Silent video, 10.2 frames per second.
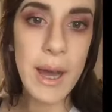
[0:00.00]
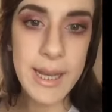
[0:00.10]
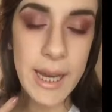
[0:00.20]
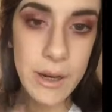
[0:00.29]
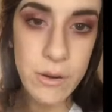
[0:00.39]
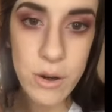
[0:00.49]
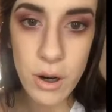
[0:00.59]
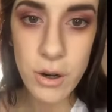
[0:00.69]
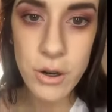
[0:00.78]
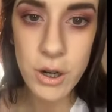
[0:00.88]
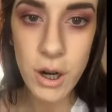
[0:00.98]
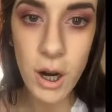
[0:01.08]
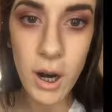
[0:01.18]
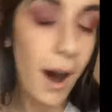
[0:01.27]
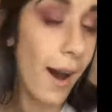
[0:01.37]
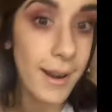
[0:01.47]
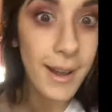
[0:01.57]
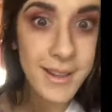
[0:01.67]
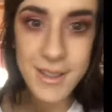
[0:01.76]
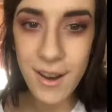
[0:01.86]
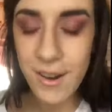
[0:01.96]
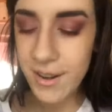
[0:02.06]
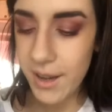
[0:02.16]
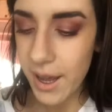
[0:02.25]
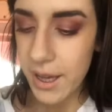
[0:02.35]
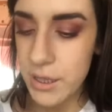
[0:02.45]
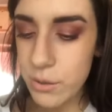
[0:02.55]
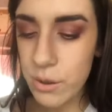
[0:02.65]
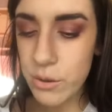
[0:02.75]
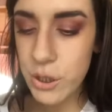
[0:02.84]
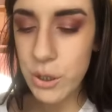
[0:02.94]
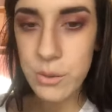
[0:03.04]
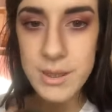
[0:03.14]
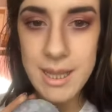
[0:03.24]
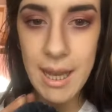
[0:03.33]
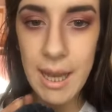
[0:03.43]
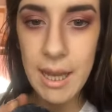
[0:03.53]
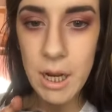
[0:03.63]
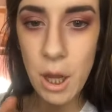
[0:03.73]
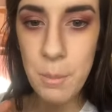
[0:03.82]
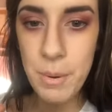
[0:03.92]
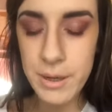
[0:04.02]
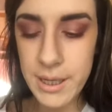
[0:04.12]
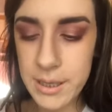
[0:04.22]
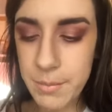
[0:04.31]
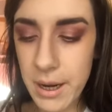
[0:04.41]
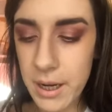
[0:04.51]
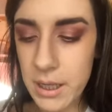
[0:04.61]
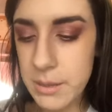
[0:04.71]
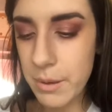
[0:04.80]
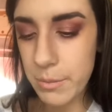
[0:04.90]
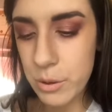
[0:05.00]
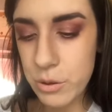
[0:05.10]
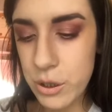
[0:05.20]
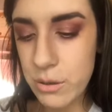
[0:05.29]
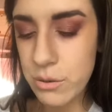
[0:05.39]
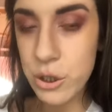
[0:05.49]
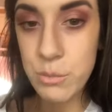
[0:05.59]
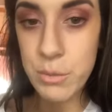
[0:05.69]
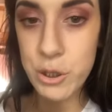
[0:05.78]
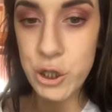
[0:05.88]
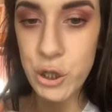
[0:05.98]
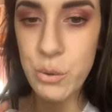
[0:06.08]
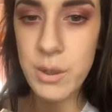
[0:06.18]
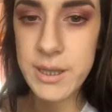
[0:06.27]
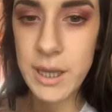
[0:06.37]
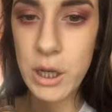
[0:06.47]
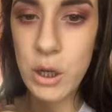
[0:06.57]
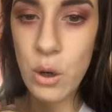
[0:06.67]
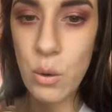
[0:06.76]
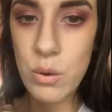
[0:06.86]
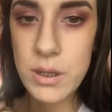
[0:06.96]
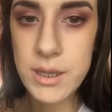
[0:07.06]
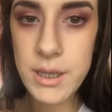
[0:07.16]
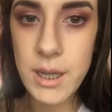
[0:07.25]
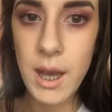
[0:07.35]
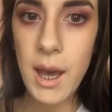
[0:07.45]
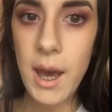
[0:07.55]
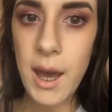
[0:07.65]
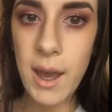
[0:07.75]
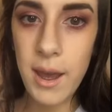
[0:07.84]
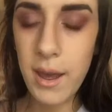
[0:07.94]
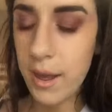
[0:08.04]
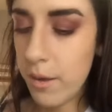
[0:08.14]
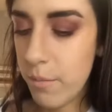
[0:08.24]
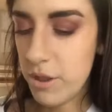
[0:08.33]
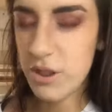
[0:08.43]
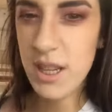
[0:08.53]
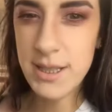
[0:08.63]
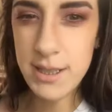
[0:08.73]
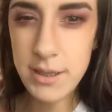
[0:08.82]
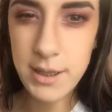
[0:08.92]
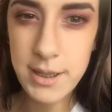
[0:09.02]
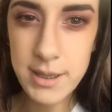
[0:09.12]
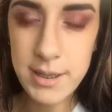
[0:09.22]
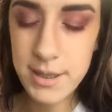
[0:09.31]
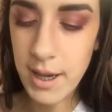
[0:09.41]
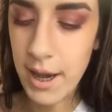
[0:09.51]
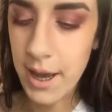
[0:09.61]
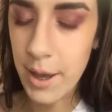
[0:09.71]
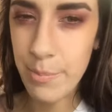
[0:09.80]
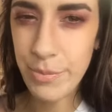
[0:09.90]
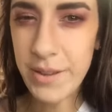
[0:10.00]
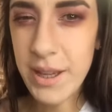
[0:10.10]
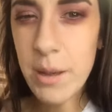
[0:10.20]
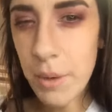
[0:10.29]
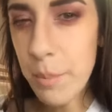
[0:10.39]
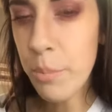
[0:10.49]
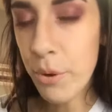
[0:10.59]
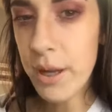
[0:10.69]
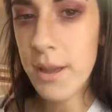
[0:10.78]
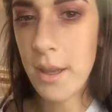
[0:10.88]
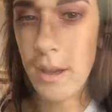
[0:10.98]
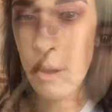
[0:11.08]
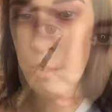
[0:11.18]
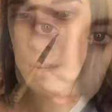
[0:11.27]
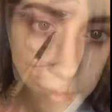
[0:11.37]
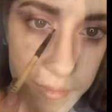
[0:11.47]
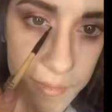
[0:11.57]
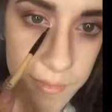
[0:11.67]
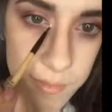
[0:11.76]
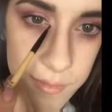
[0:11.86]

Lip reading: any inner corner highlight on, so I'm going to use the Inglot Body Sparkles, but I'm going to use number 2. It's like golden. It just has a nice, I think it might brighten the eye up a little bit.